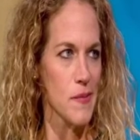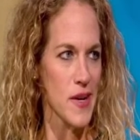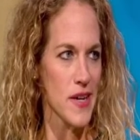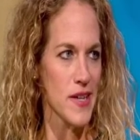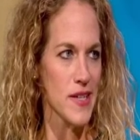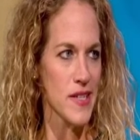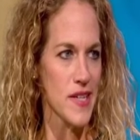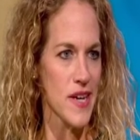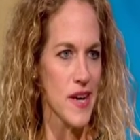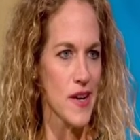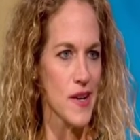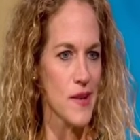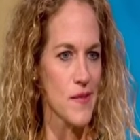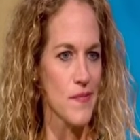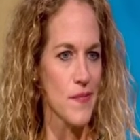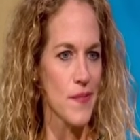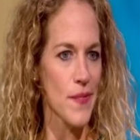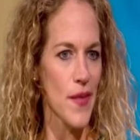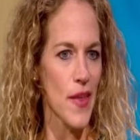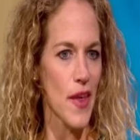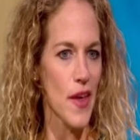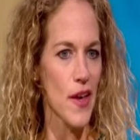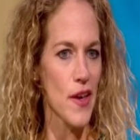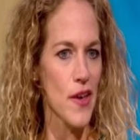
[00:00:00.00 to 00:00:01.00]
But
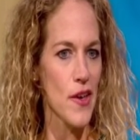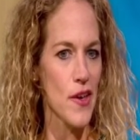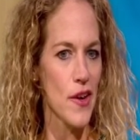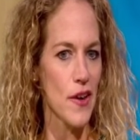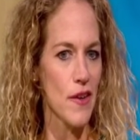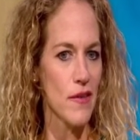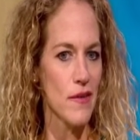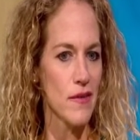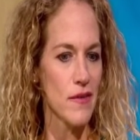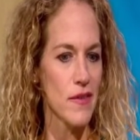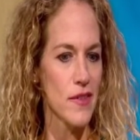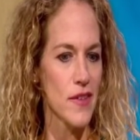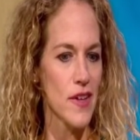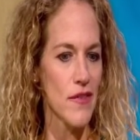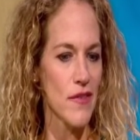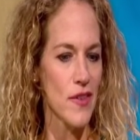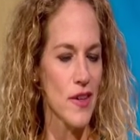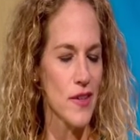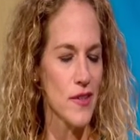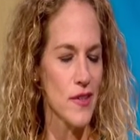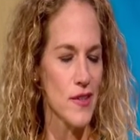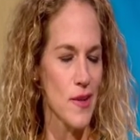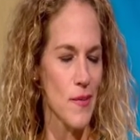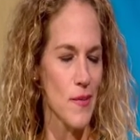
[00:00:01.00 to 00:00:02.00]

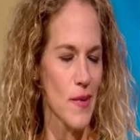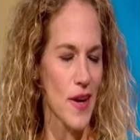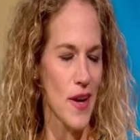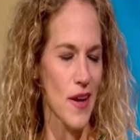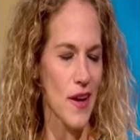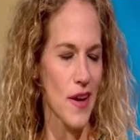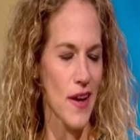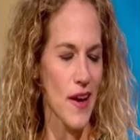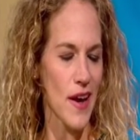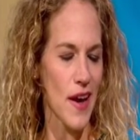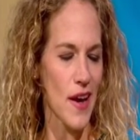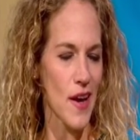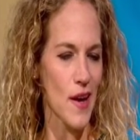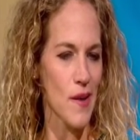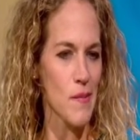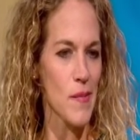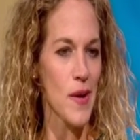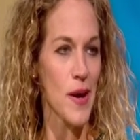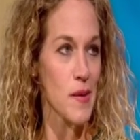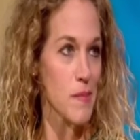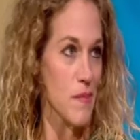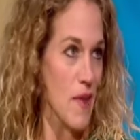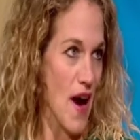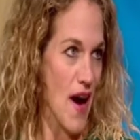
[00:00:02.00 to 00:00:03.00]
giving somebody a
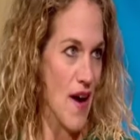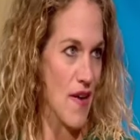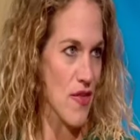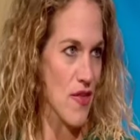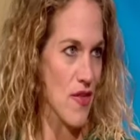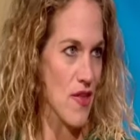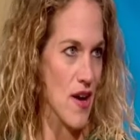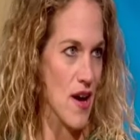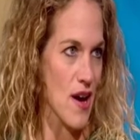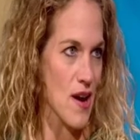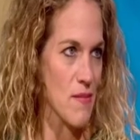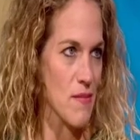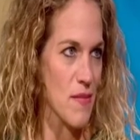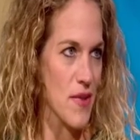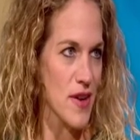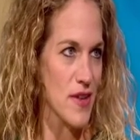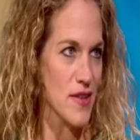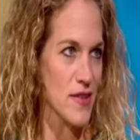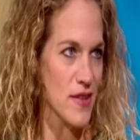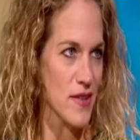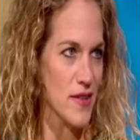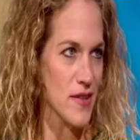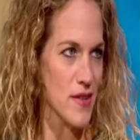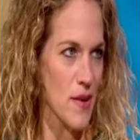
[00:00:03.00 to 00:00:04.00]
bed bath
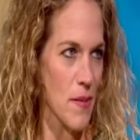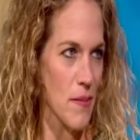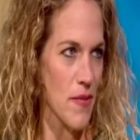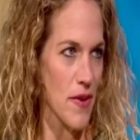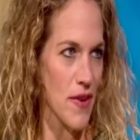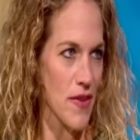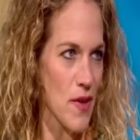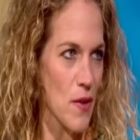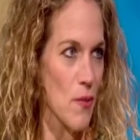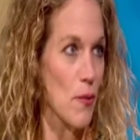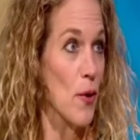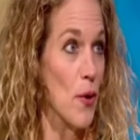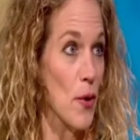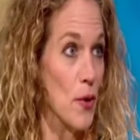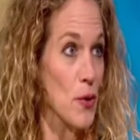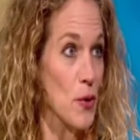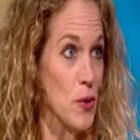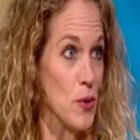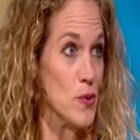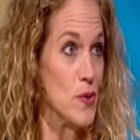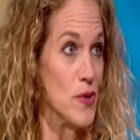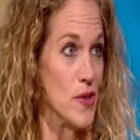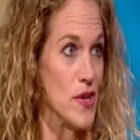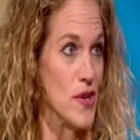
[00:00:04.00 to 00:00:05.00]
isn't something that we're all
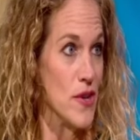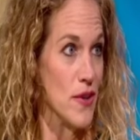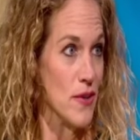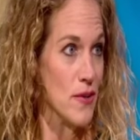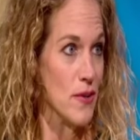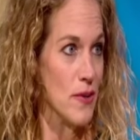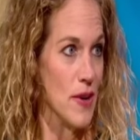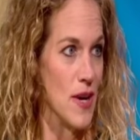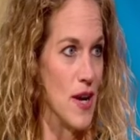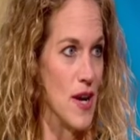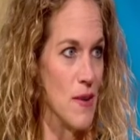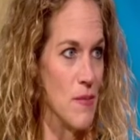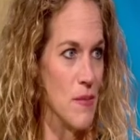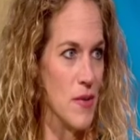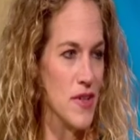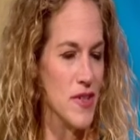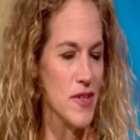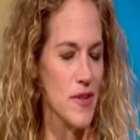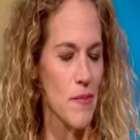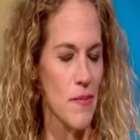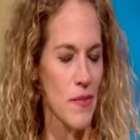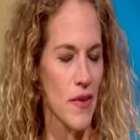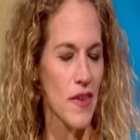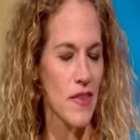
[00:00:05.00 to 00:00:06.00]
used to. It's
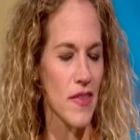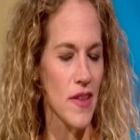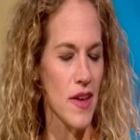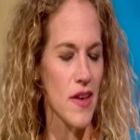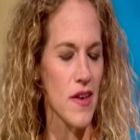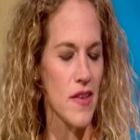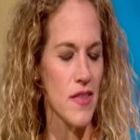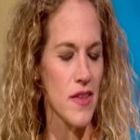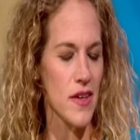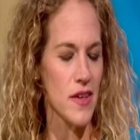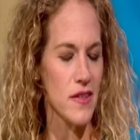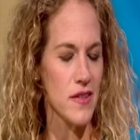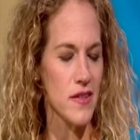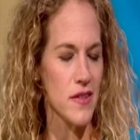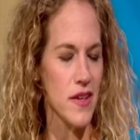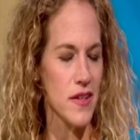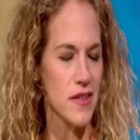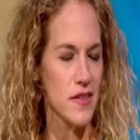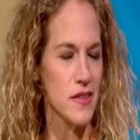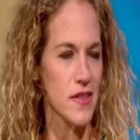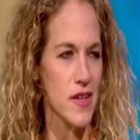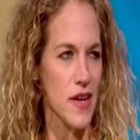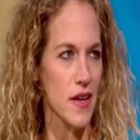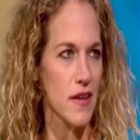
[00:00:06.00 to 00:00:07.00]
something that
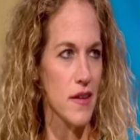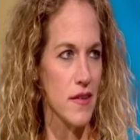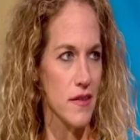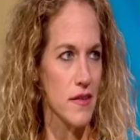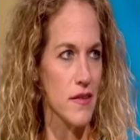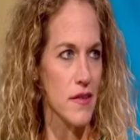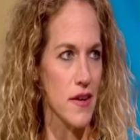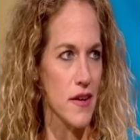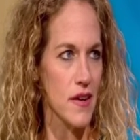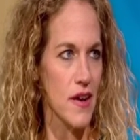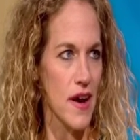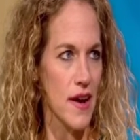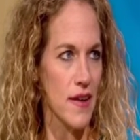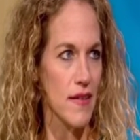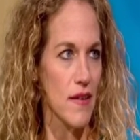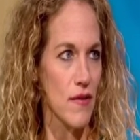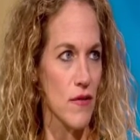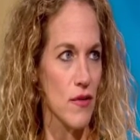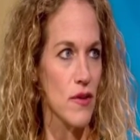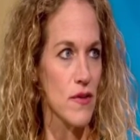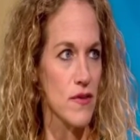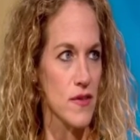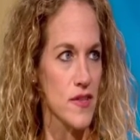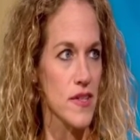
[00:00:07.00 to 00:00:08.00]
does take a high
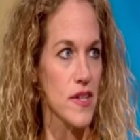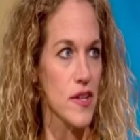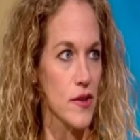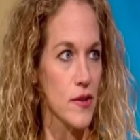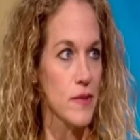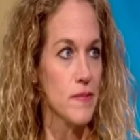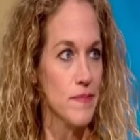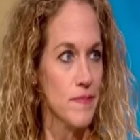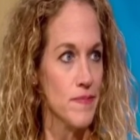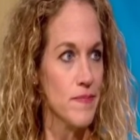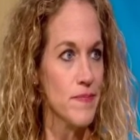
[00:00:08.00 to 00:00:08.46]
level of skill.